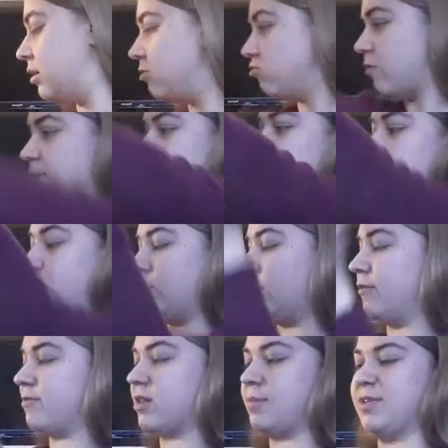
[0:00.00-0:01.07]
review
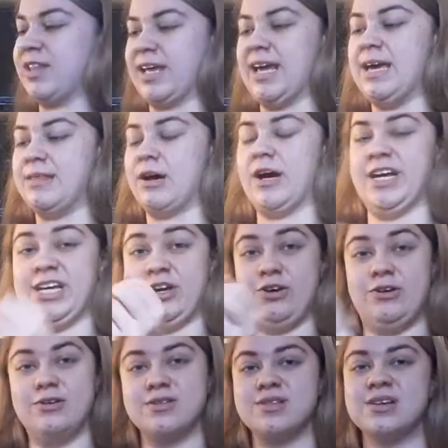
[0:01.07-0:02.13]
of some of the gear that I
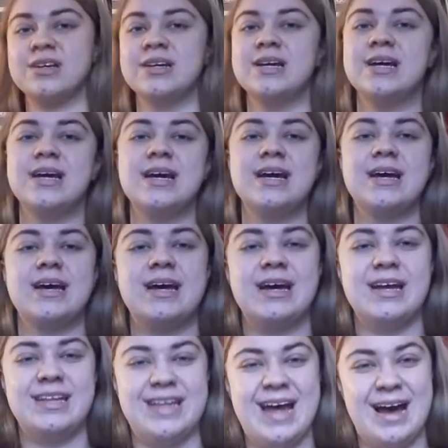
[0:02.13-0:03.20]
used.
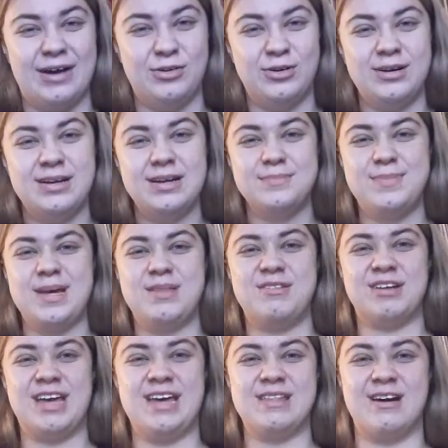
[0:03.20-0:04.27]
Now, piece of
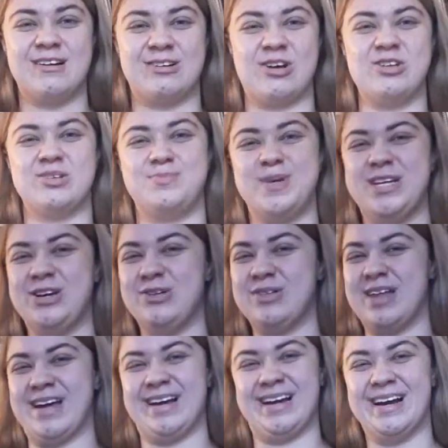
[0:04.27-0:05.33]
gear that I'm going to be
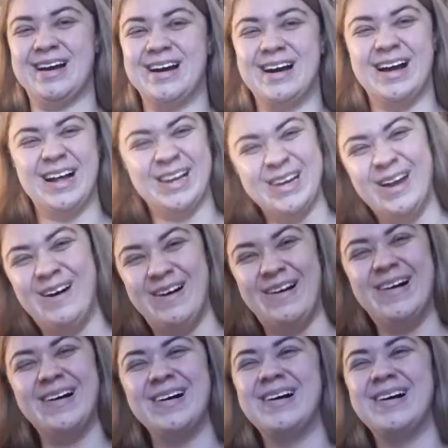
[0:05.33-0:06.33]
using a lot